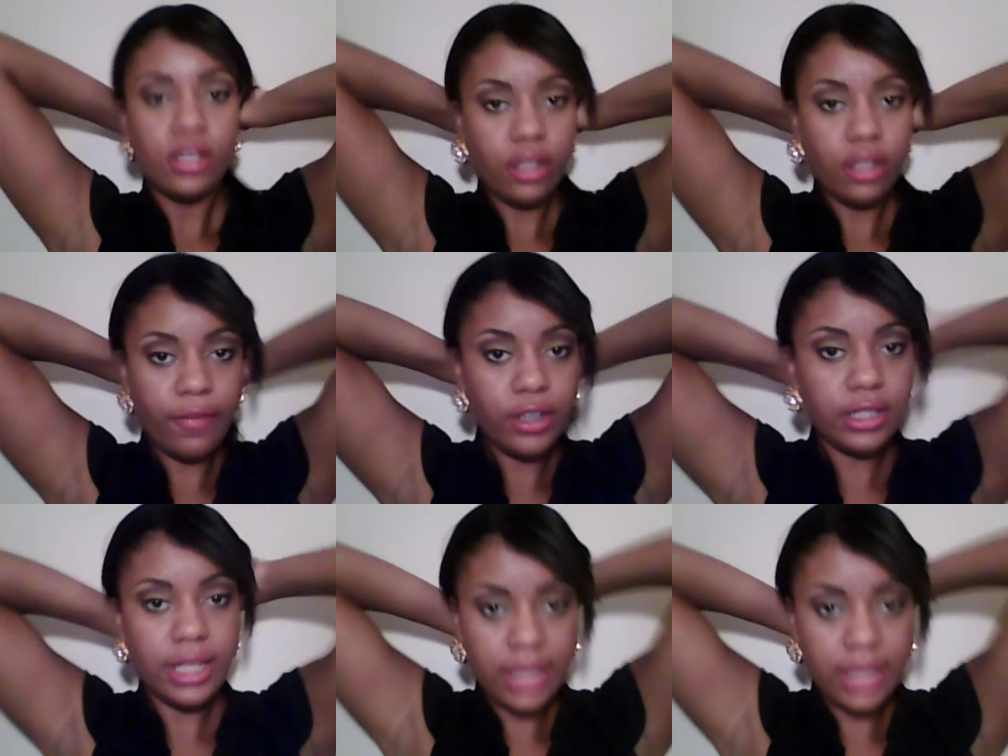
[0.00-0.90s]
So the
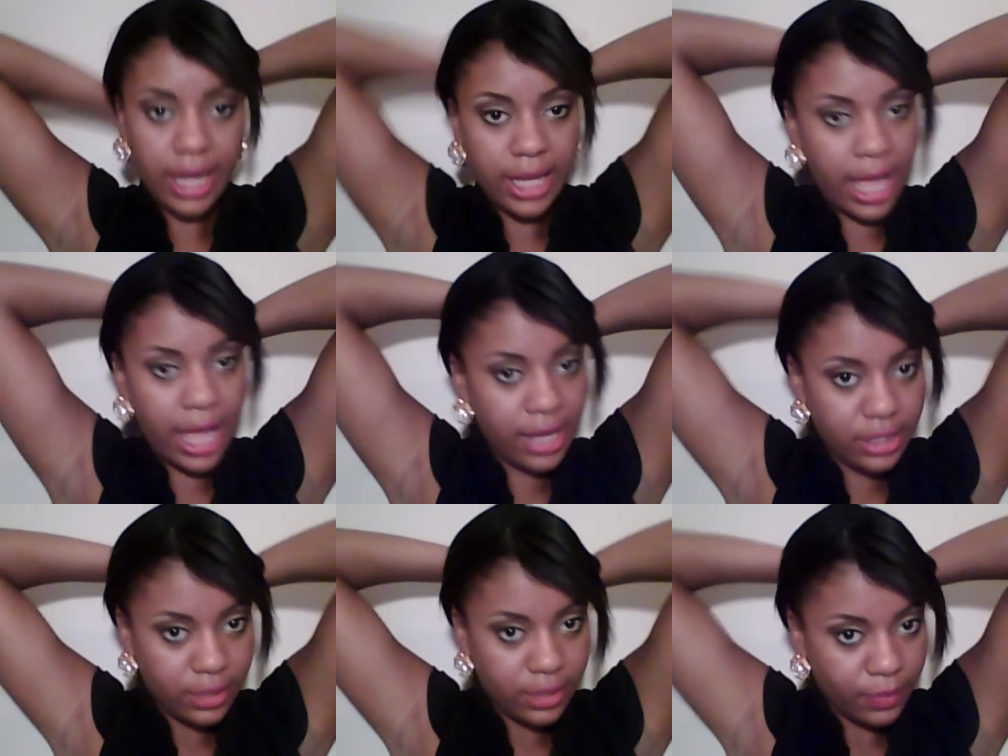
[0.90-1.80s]
first thing that I got,
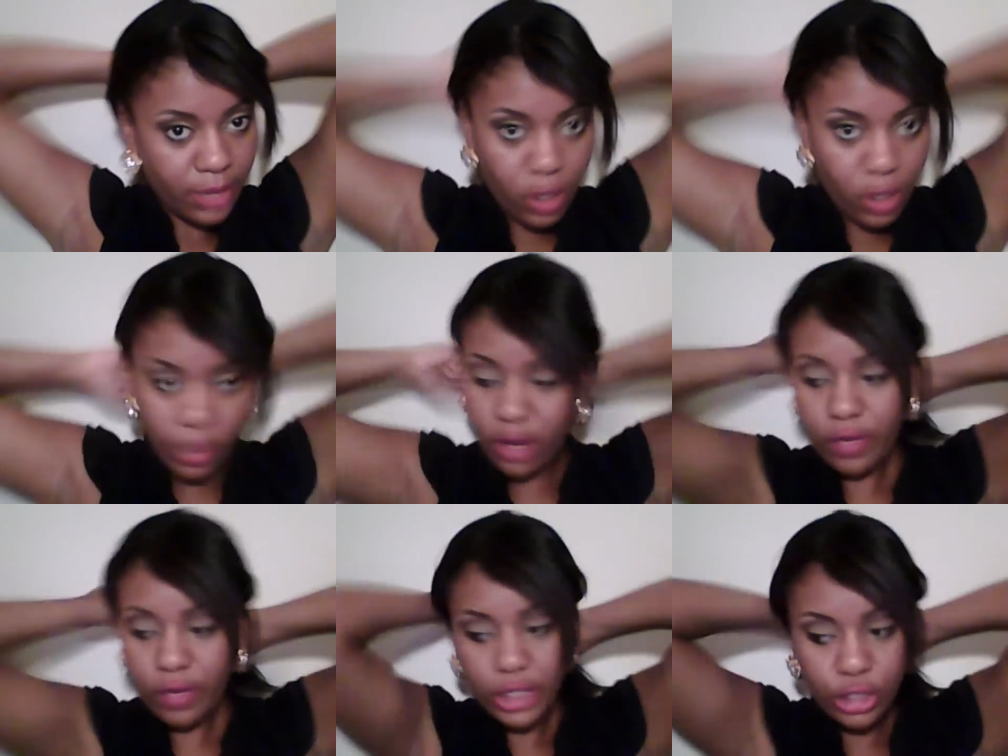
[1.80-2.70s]
I went
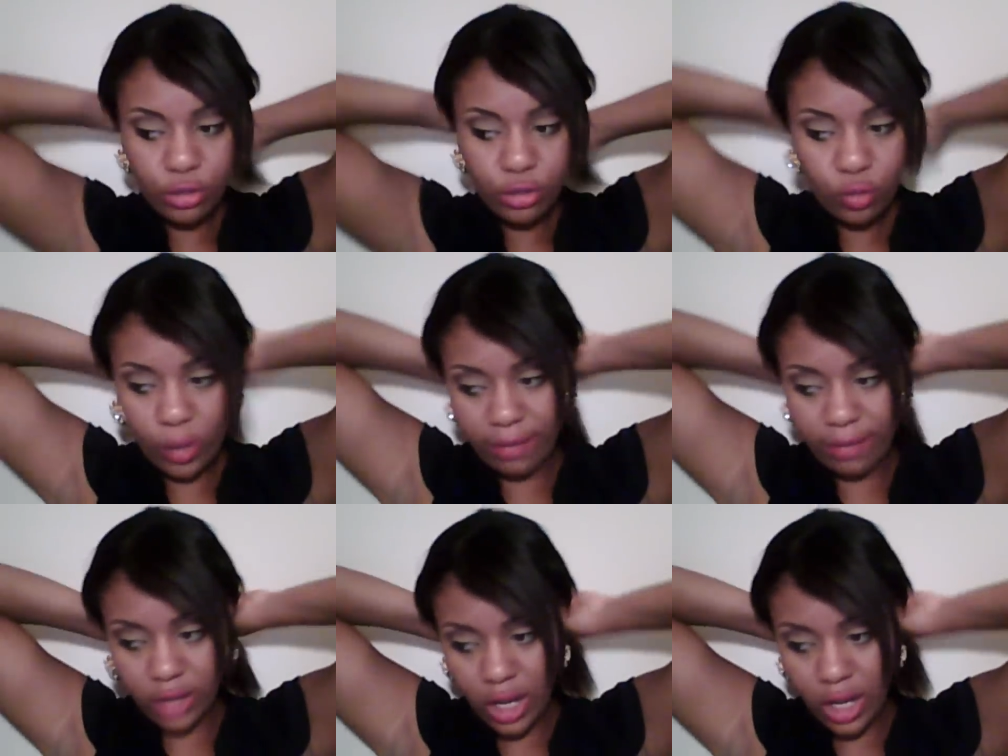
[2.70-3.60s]
over to
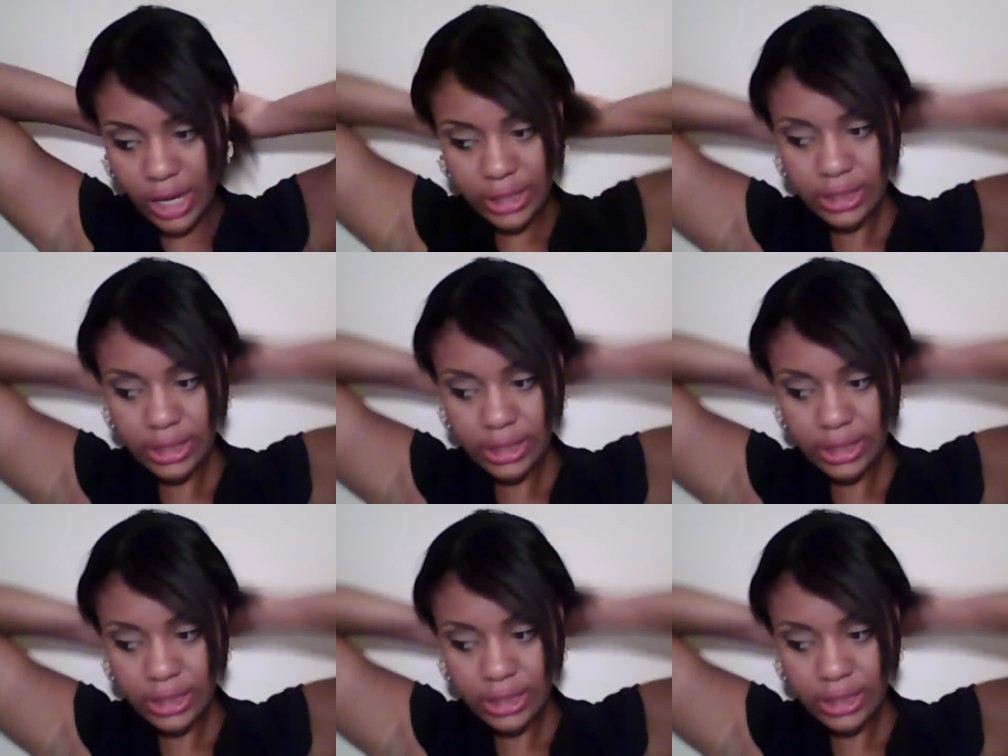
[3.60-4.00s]
Revlon